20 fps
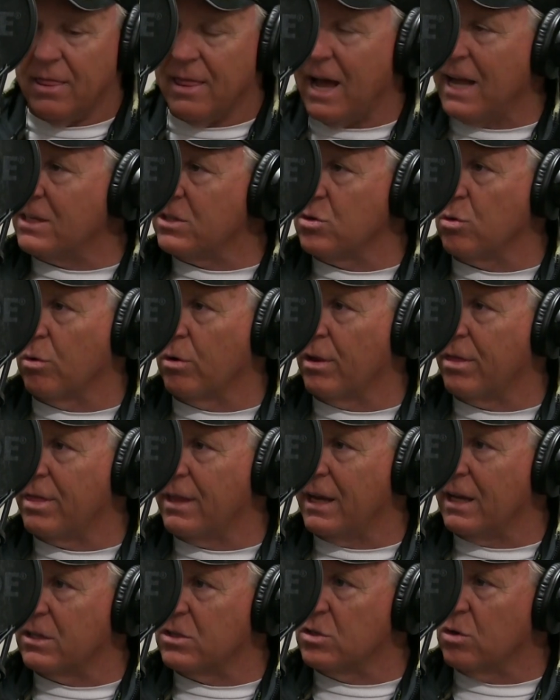that sort of
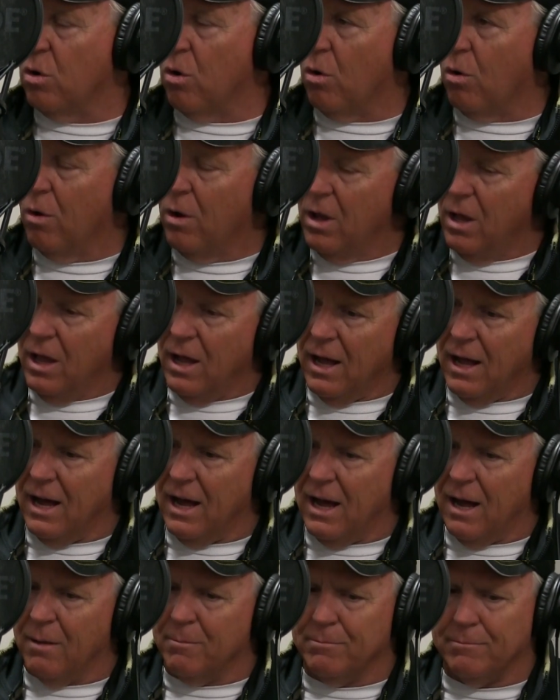thing. So
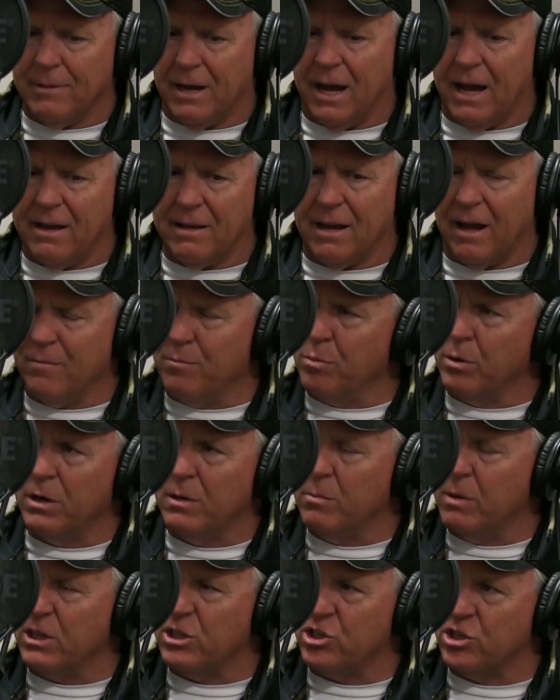I
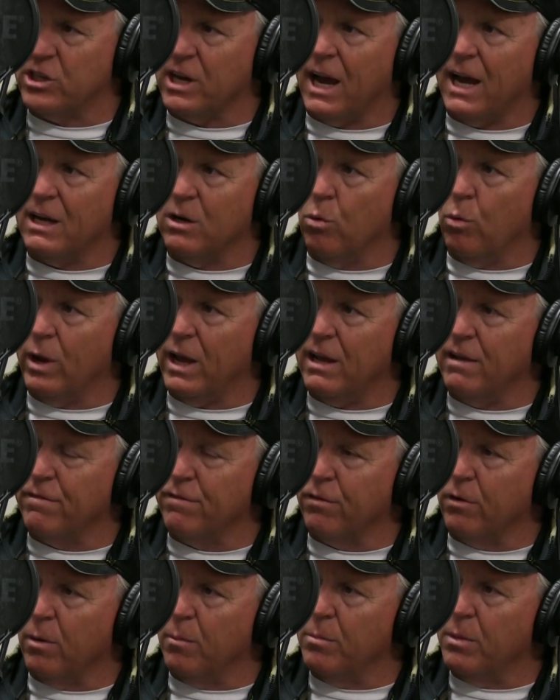pretty much shied away
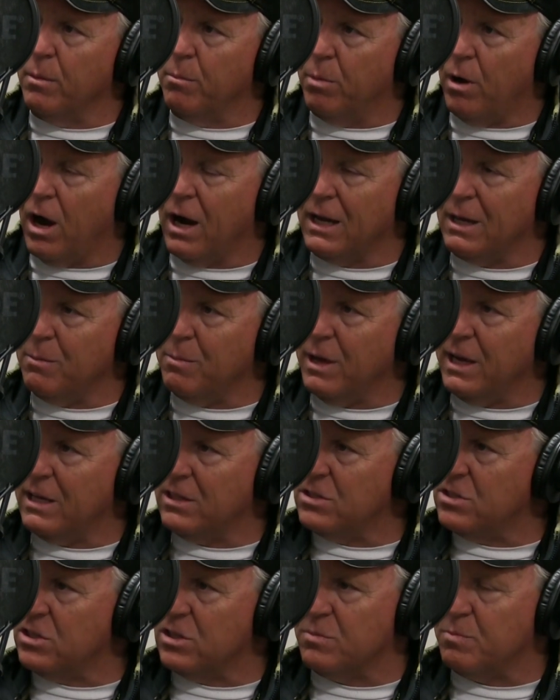from the body
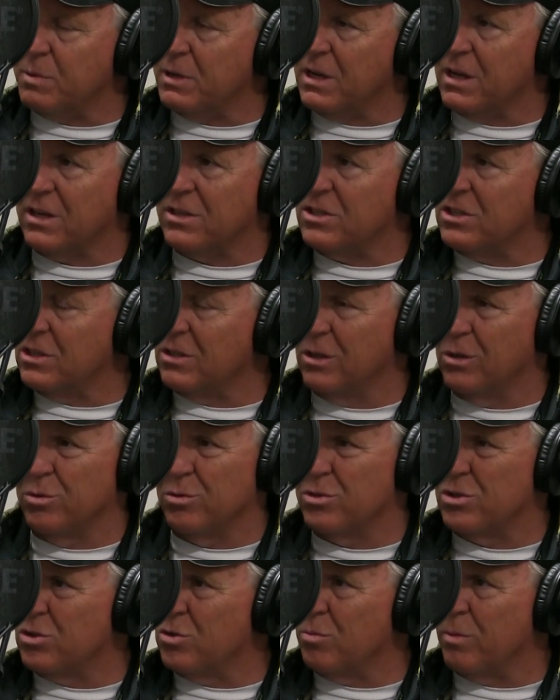baits just because you
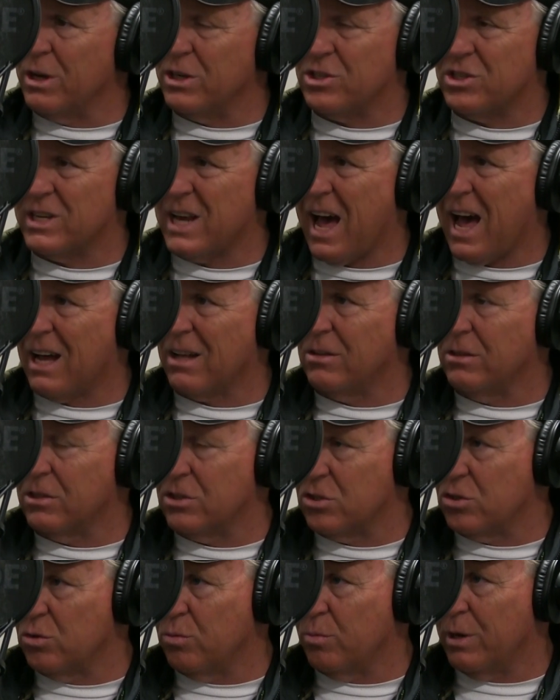lose too much tackle,
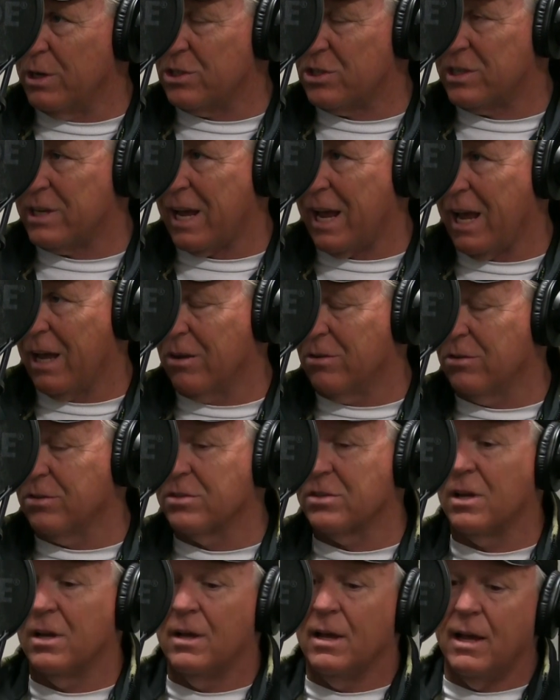it's too much
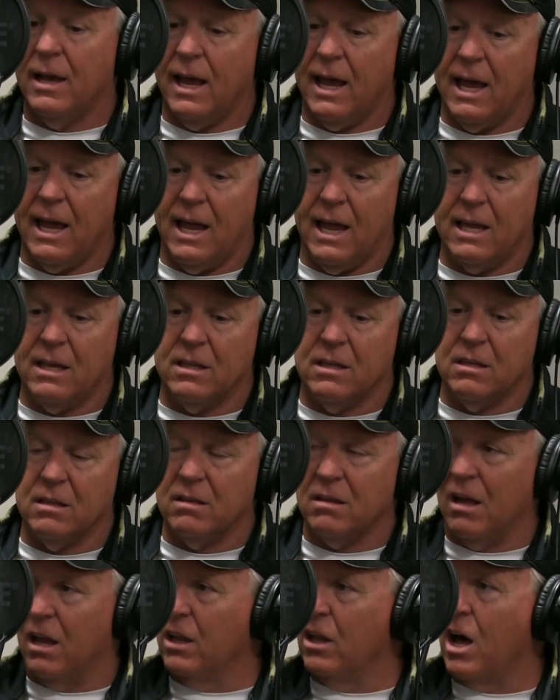tangles,
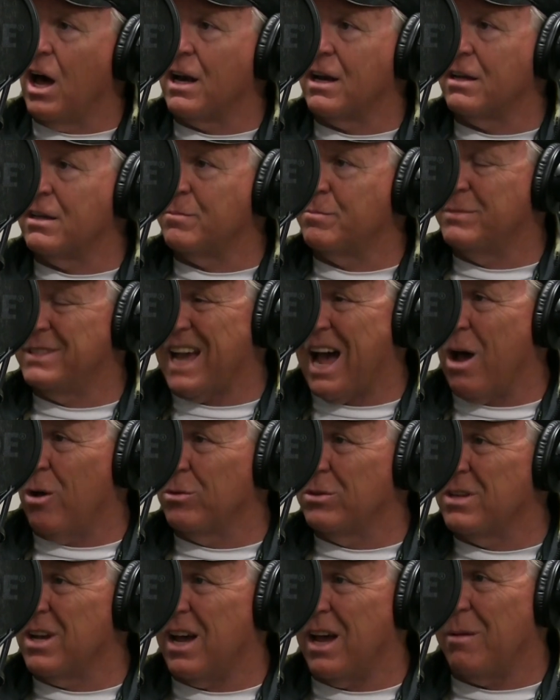and a lot of
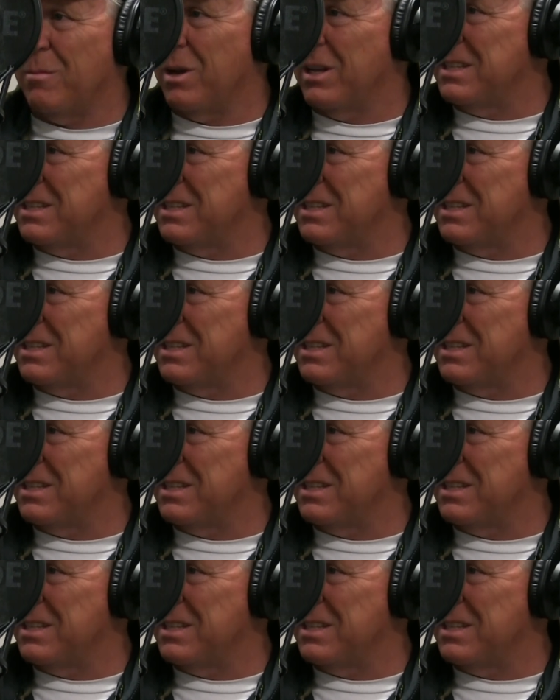downtime